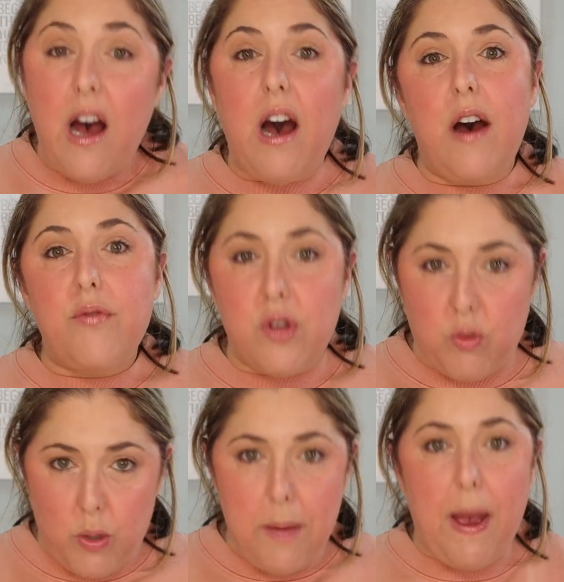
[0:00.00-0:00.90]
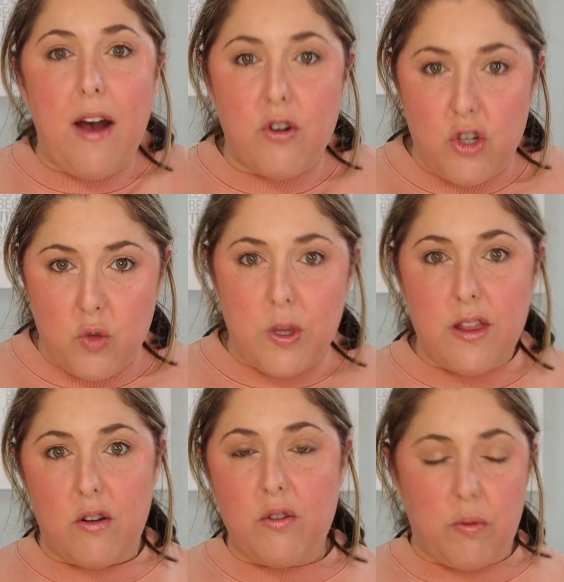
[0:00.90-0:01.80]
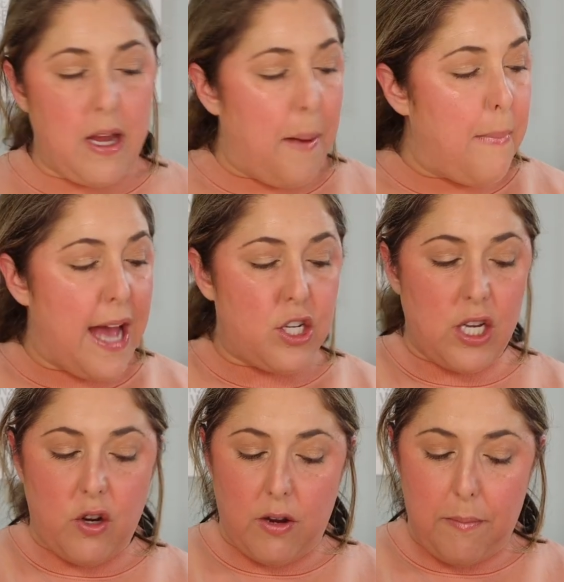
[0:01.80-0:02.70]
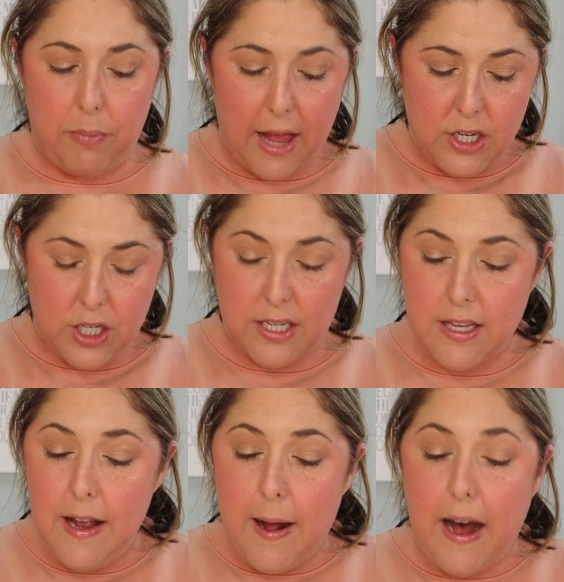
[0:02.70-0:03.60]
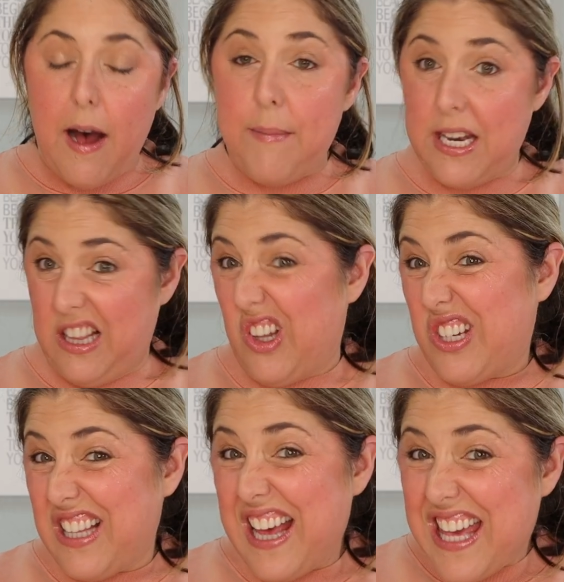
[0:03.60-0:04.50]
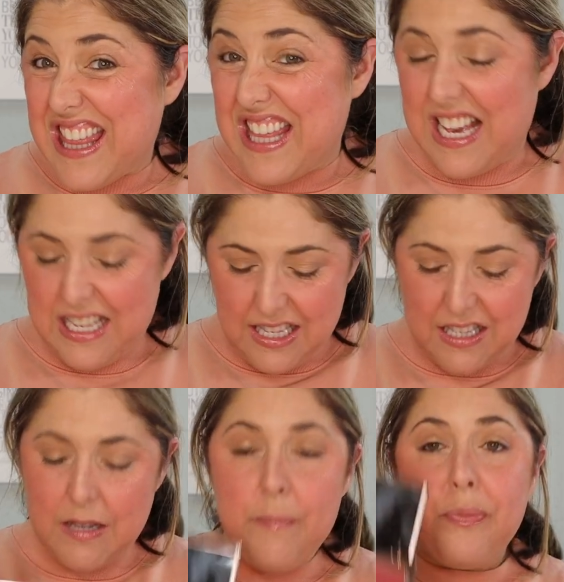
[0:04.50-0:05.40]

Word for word: of 3 powders with their 3 matching cream blushes. And it looked like this.